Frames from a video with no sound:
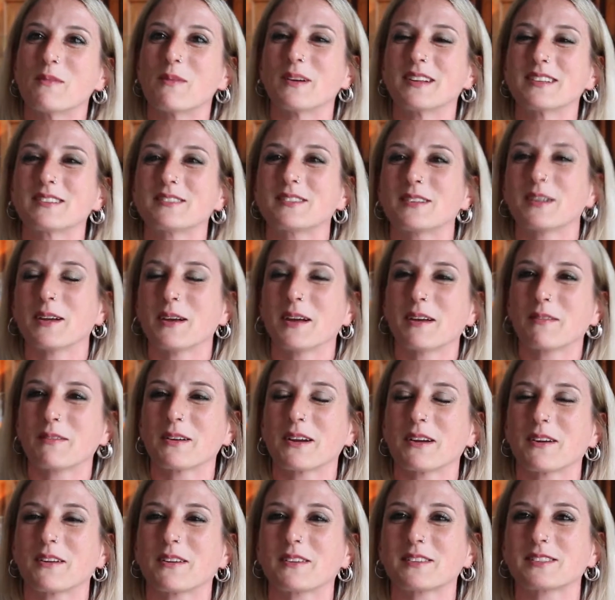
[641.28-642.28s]
we went to the
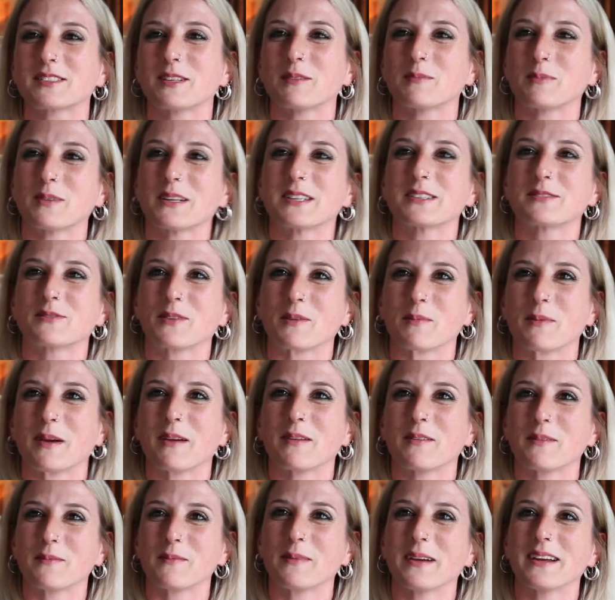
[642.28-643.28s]
rehearsal place for
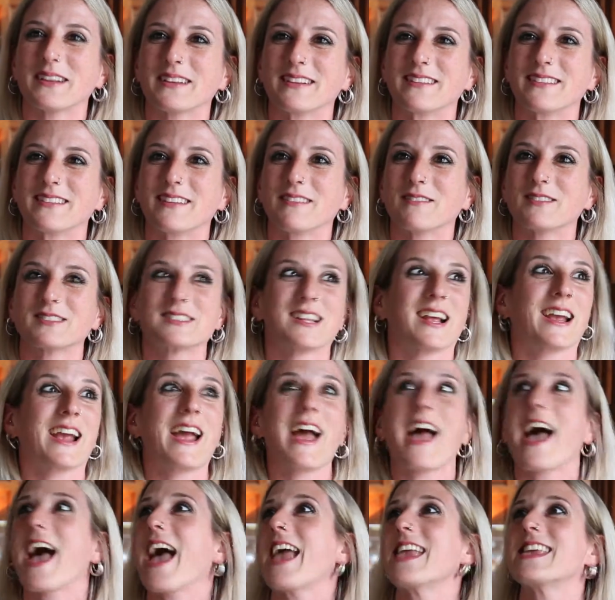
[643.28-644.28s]
Iron Maiden. I was like,
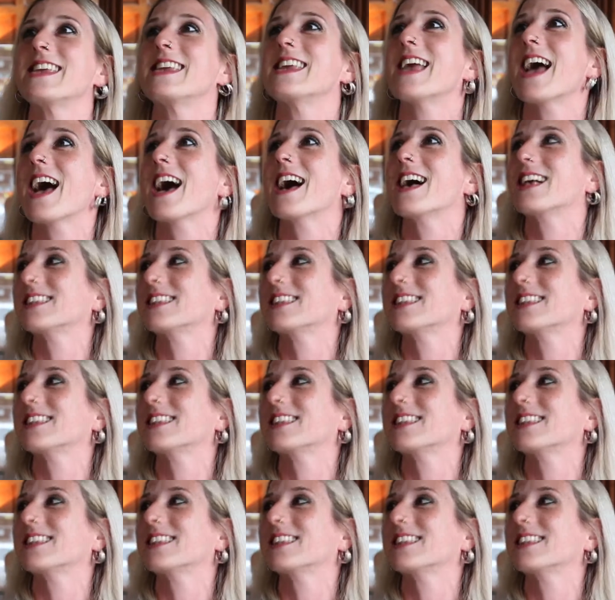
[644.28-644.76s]
yeah.